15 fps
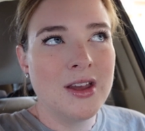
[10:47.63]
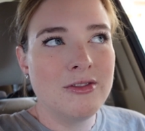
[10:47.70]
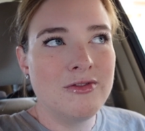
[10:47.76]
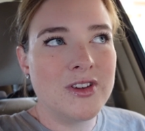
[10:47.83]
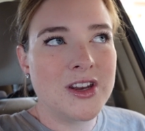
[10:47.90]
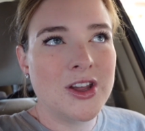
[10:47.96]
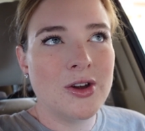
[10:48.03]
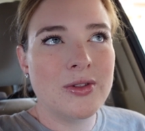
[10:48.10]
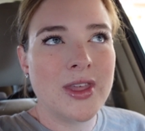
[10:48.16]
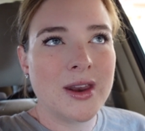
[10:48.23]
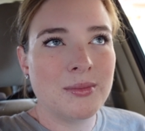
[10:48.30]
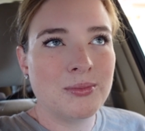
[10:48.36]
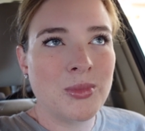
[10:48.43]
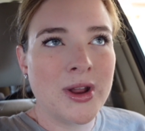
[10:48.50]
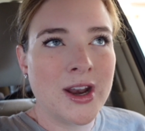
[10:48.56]
video
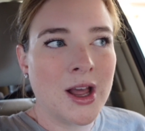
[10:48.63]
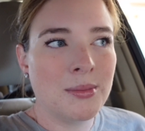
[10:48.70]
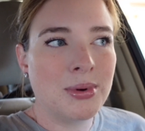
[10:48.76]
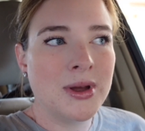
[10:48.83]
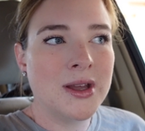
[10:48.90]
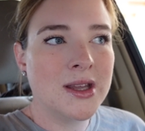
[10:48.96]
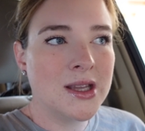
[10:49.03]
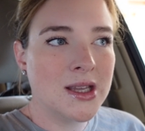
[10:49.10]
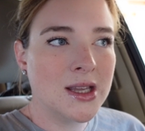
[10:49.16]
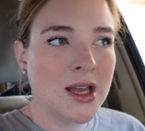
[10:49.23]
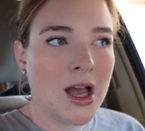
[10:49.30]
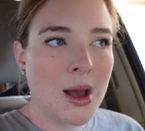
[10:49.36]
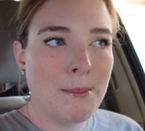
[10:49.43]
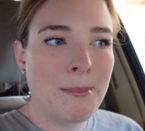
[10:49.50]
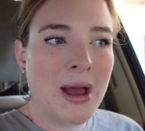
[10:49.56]
that went up
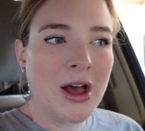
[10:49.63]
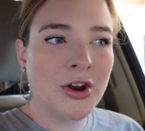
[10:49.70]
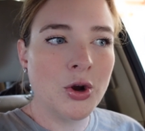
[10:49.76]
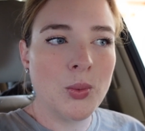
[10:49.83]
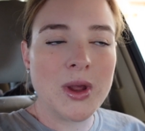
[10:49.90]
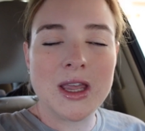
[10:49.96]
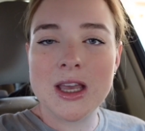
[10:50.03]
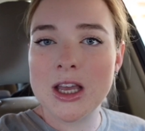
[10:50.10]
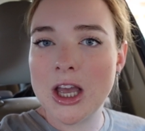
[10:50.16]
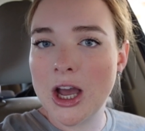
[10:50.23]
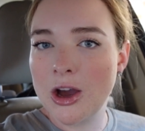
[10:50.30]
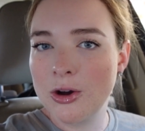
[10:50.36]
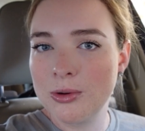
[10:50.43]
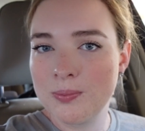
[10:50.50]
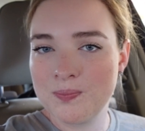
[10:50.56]
about a week
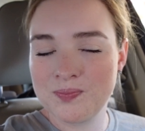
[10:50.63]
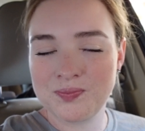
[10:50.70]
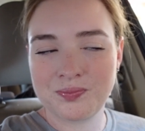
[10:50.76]
ago.